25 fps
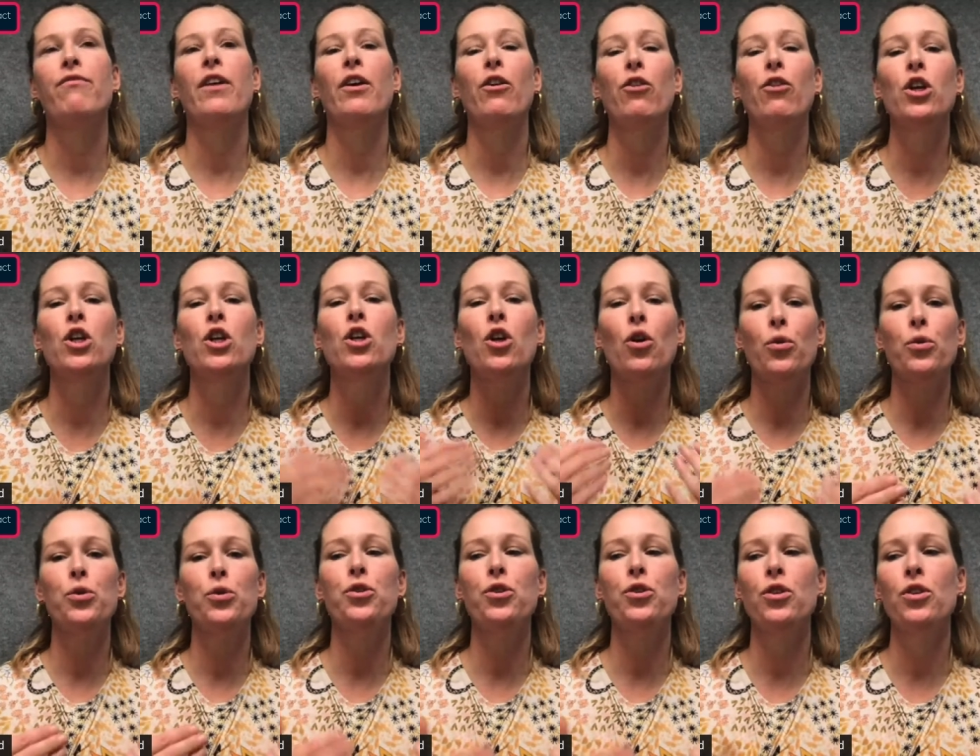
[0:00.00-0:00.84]
very
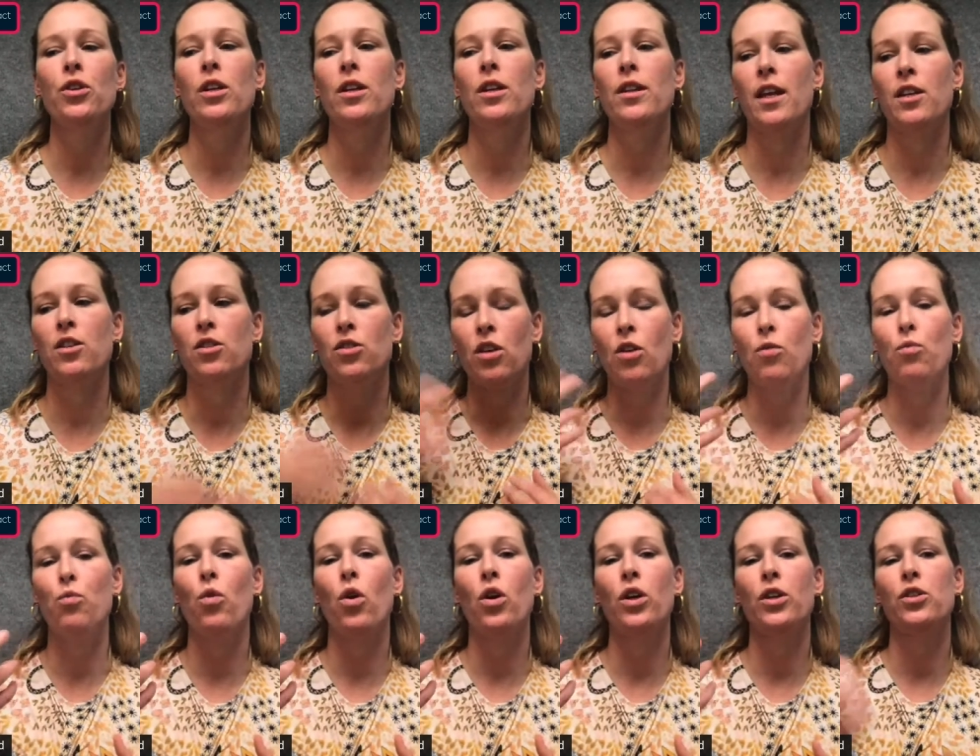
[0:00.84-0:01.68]
notion that
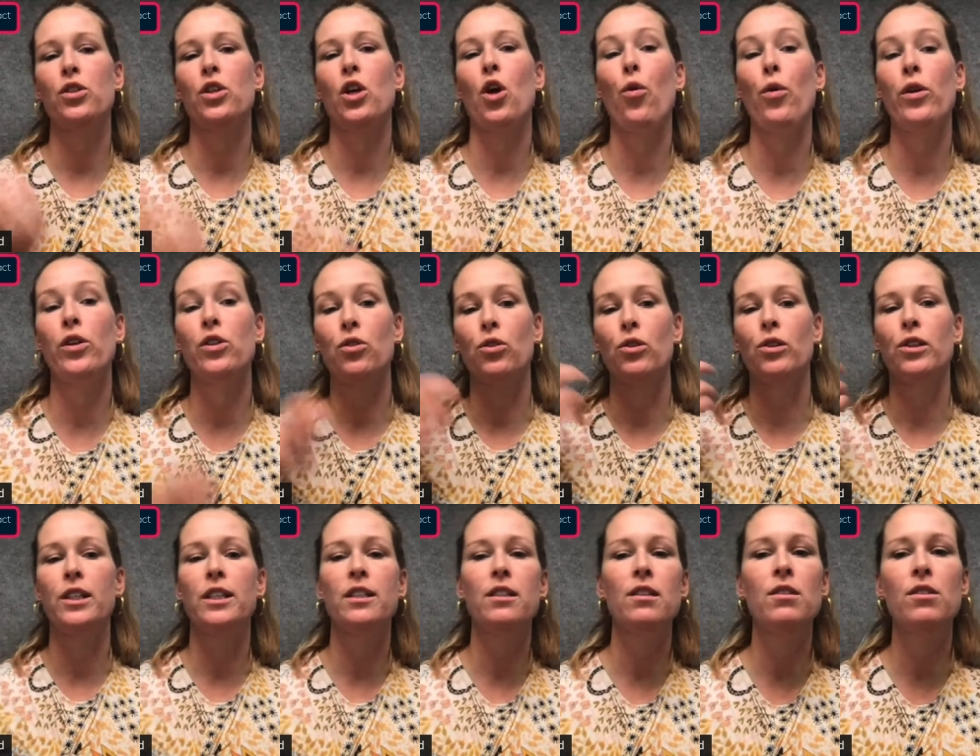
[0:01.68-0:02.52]
someone is going to
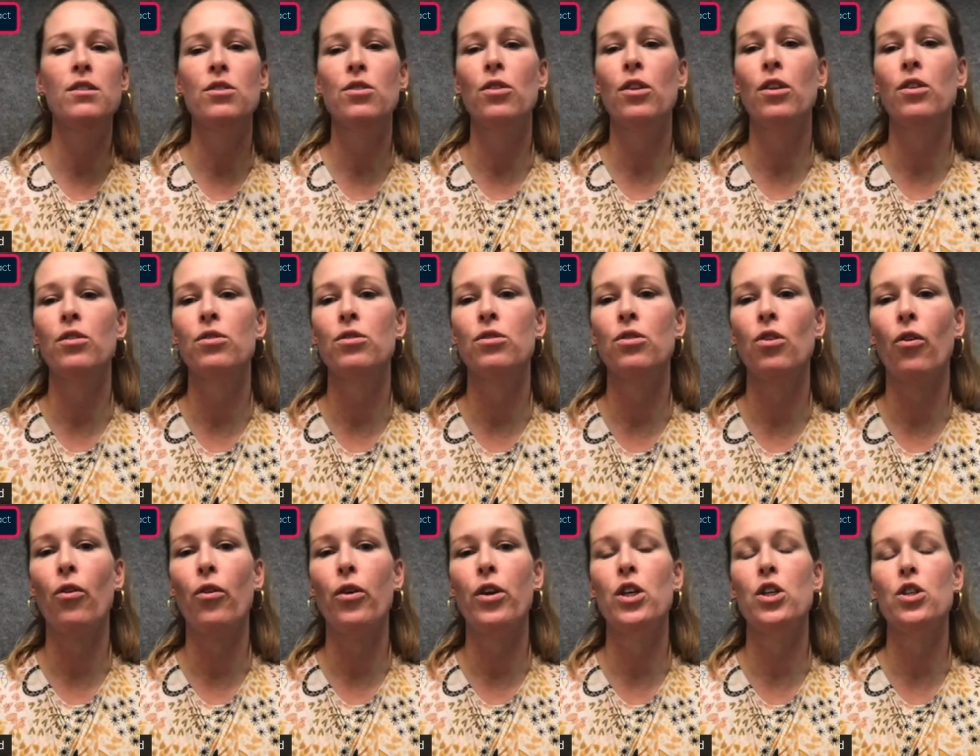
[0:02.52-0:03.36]
listen to the
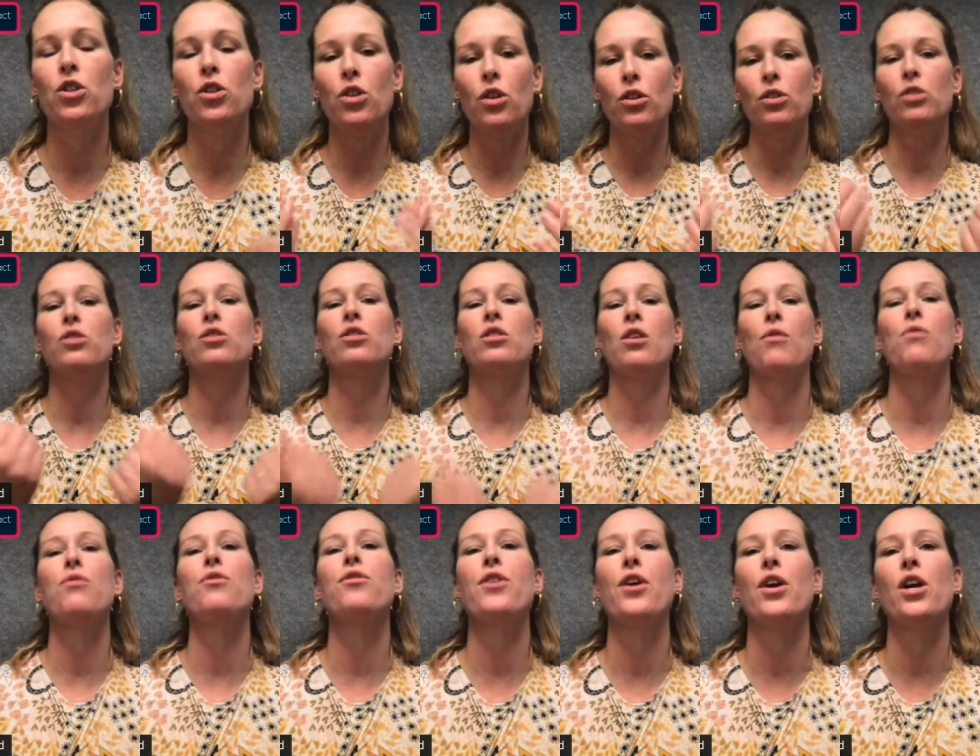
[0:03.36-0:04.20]
story does
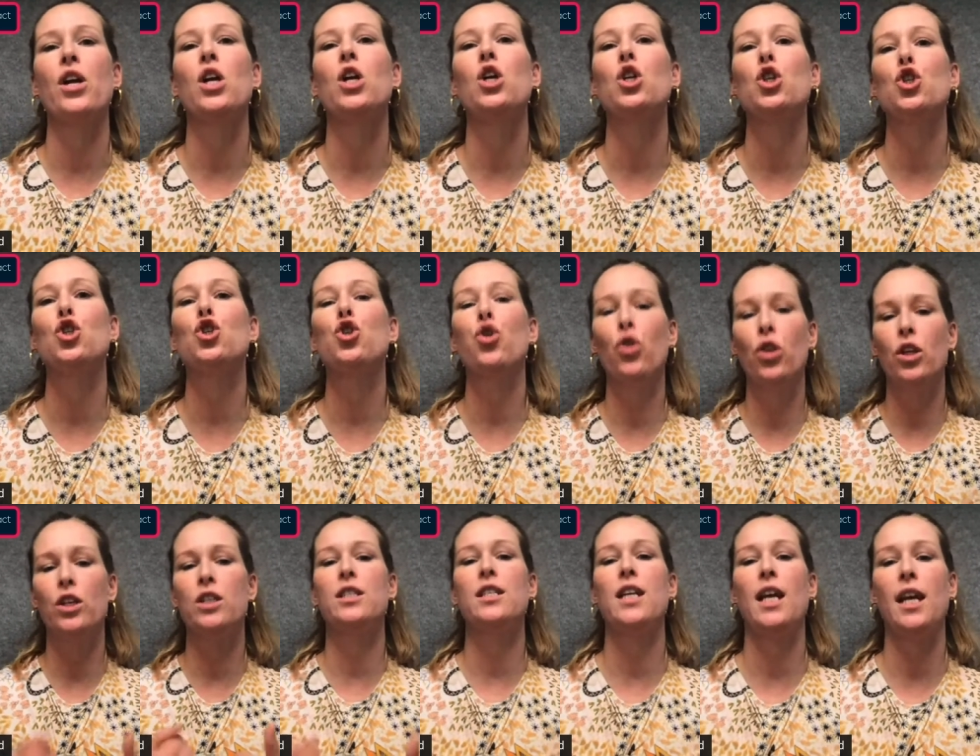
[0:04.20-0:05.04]
something to
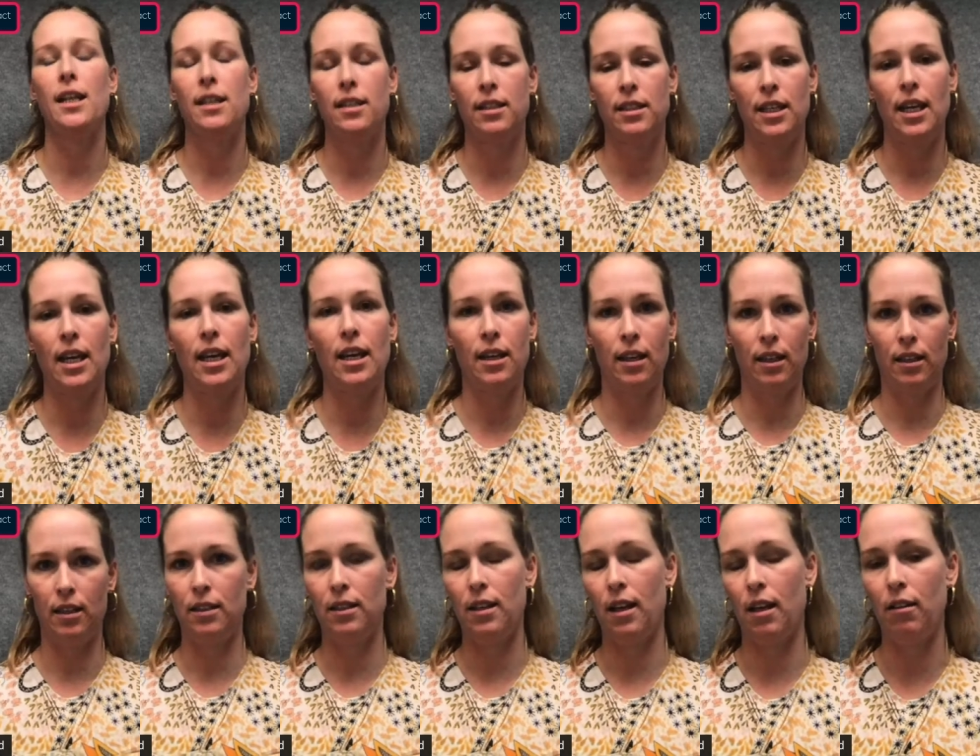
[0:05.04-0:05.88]
the text in
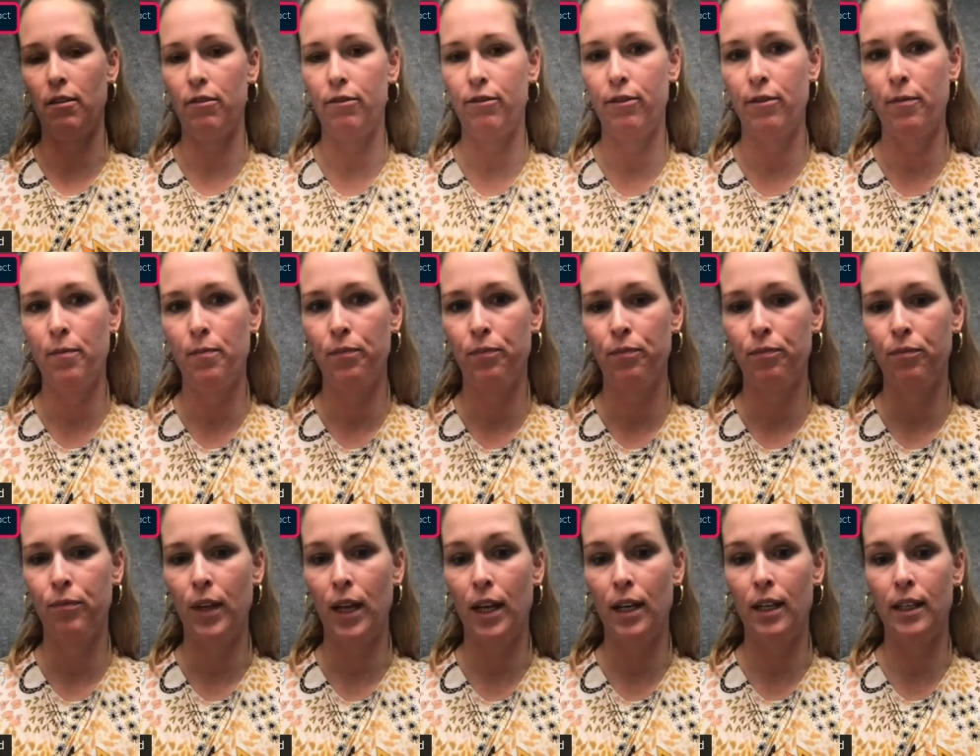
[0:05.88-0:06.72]
itself.
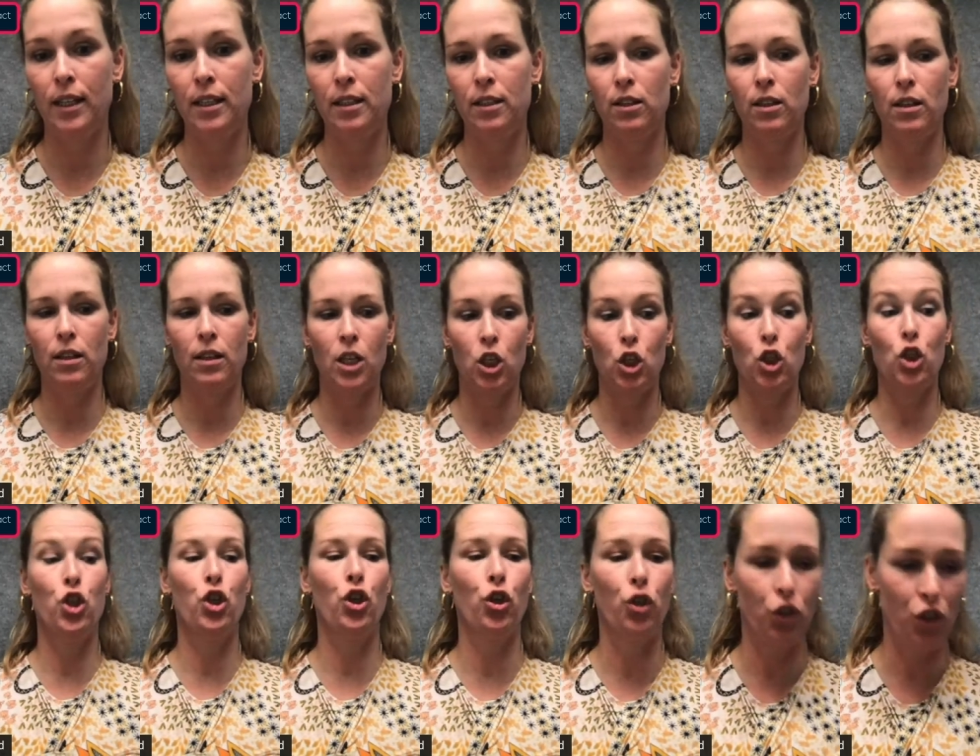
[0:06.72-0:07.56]
At least it
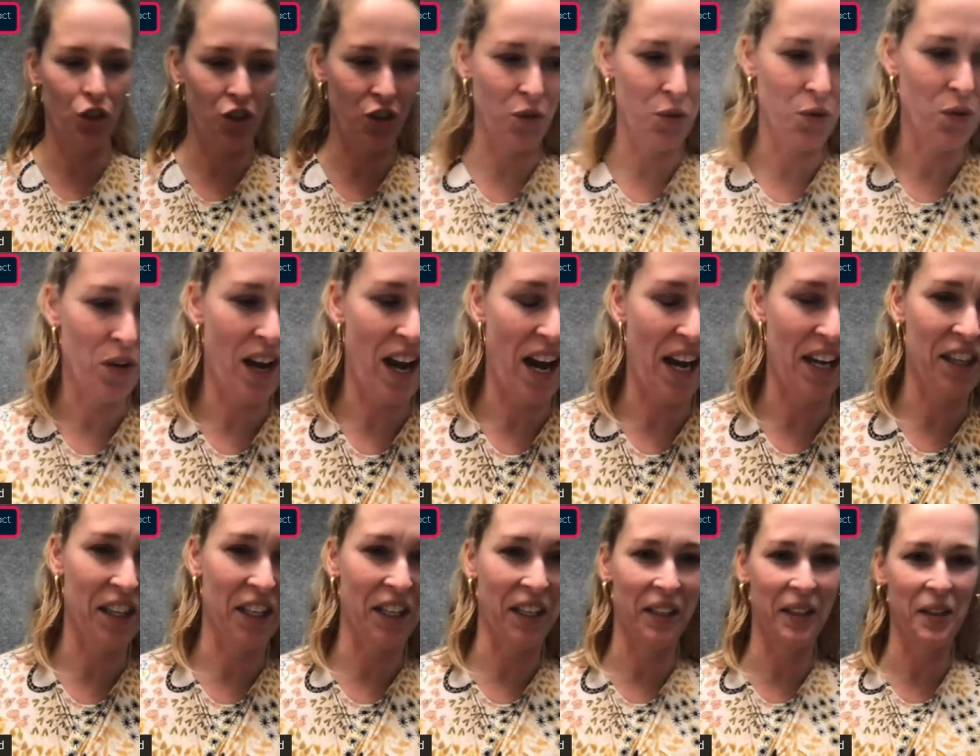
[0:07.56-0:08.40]
should do,
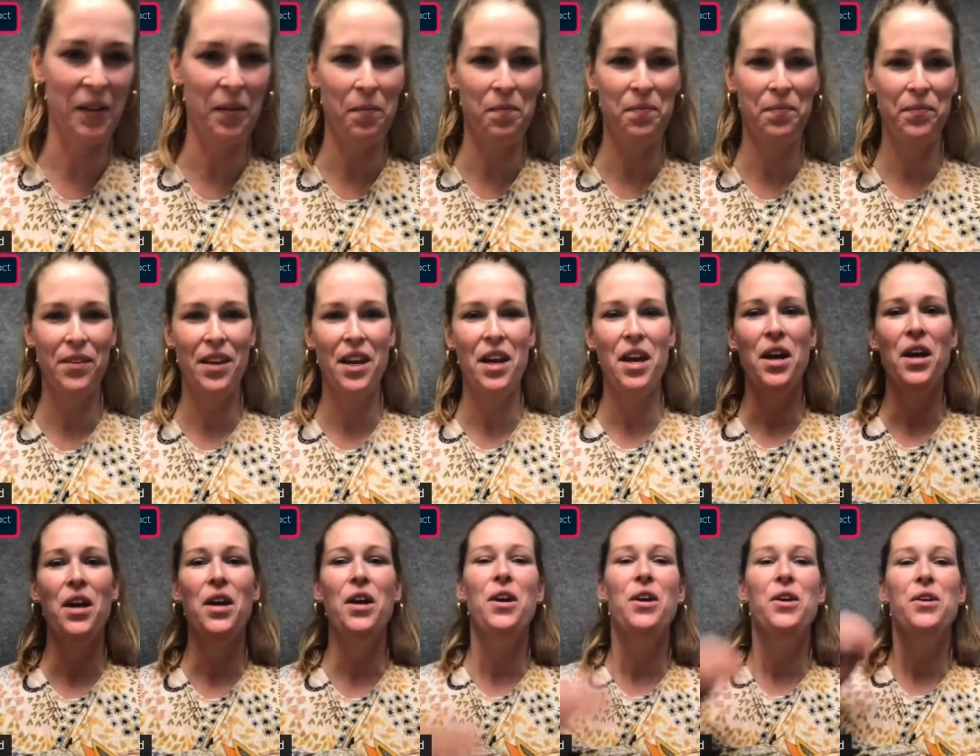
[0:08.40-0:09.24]
I think.
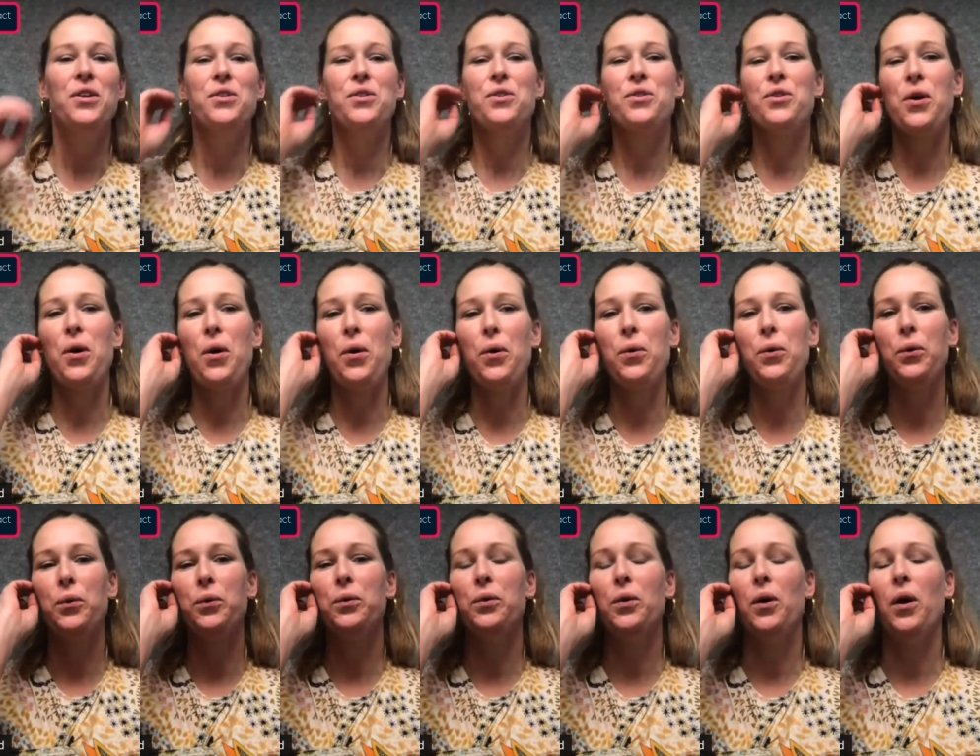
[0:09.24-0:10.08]

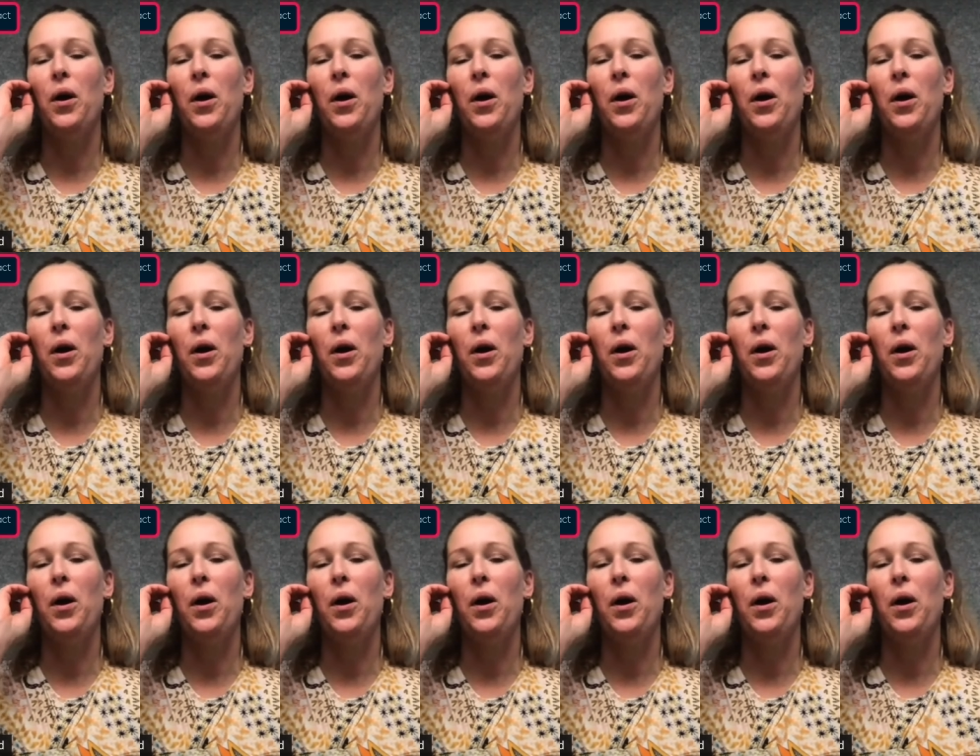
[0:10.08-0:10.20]
So